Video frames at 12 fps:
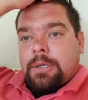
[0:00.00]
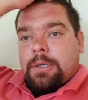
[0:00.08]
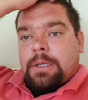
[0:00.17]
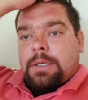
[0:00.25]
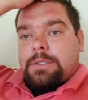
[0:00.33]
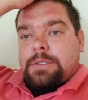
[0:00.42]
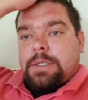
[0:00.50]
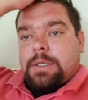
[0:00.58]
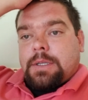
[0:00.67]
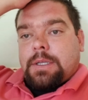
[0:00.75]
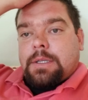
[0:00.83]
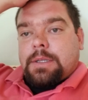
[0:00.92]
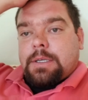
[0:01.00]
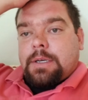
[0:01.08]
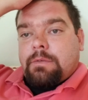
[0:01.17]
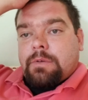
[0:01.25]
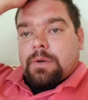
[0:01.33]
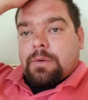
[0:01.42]
and see that they
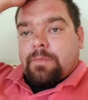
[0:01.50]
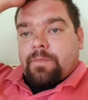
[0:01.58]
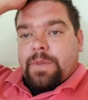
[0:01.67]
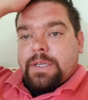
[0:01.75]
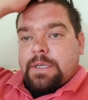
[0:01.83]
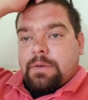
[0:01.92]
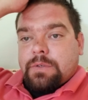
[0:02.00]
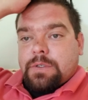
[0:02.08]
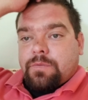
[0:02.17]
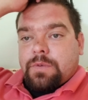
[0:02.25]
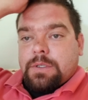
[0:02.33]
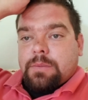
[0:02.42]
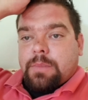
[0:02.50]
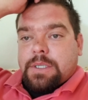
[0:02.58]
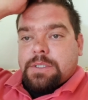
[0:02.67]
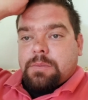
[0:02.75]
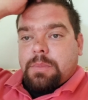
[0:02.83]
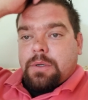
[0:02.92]
never defeated my
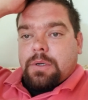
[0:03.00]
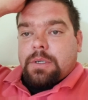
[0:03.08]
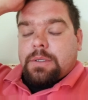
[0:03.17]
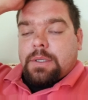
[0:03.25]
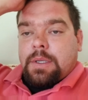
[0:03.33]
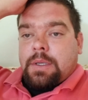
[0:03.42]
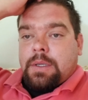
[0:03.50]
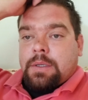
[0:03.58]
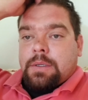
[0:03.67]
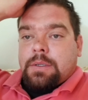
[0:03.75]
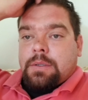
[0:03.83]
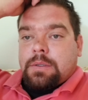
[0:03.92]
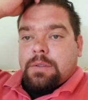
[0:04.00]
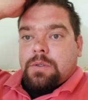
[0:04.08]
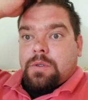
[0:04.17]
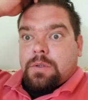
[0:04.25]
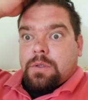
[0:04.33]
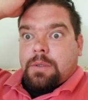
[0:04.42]
spirit. And you
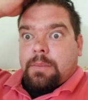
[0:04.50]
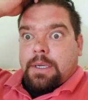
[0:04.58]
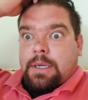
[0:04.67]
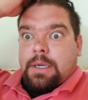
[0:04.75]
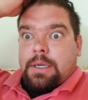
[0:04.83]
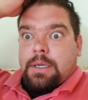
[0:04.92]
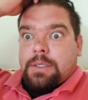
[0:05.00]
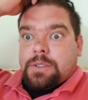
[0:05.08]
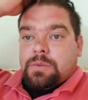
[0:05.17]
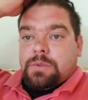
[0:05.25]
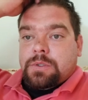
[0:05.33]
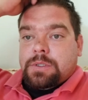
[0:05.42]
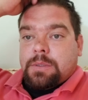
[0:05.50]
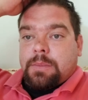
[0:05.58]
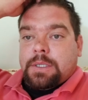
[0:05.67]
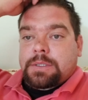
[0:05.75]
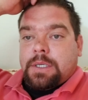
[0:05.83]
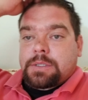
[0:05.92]
can look at my eyes when you see
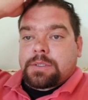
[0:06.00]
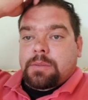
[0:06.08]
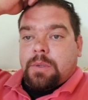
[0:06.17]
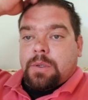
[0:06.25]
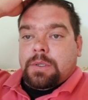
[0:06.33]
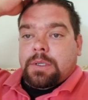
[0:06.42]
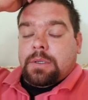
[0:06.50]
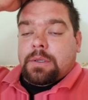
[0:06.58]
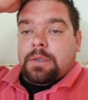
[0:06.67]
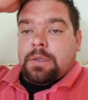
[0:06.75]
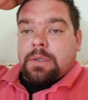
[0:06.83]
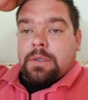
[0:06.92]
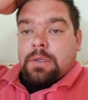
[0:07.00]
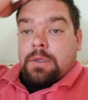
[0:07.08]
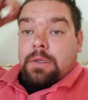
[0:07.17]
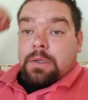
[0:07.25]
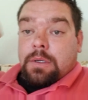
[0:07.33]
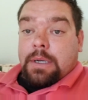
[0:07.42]
my testimony.
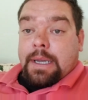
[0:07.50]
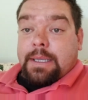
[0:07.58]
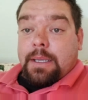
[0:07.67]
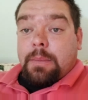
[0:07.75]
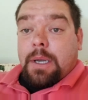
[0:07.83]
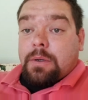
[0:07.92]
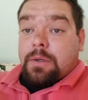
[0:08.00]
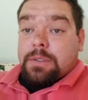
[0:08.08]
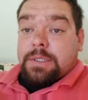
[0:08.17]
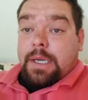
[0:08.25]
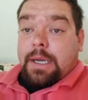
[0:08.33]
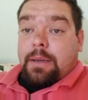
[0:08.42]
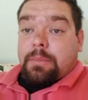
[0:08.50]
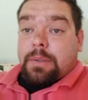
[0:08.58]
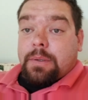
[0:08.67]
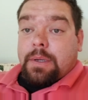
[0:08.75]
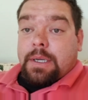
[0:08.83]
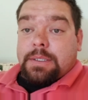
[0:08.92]
I came out on top.
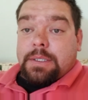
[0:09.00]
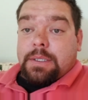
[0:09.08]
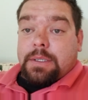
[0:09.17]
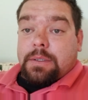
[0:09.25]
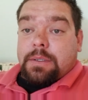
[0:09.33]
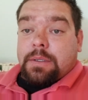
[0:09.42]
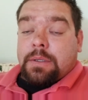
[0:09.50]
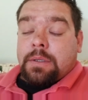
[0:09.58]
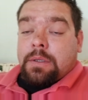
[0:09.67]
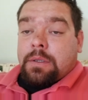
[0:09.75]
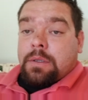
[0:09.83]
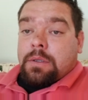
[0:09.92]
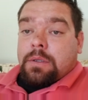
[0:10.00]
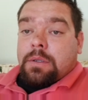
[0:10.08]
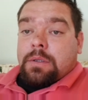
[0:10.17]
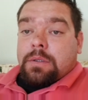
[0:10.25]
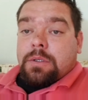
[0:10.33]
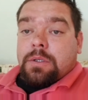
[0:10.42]
I did.
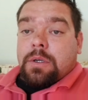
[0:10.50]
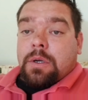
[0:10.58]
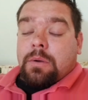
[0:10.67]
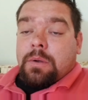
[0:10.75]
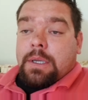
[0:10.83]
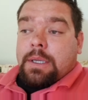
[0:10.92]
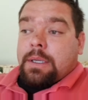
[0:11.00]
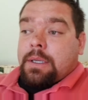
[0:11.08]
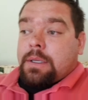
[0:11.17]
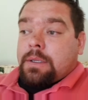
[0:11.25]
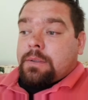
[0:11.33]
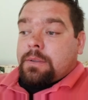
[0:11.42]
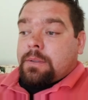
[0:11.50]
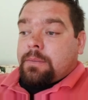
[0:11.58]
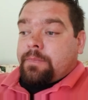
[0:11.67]
And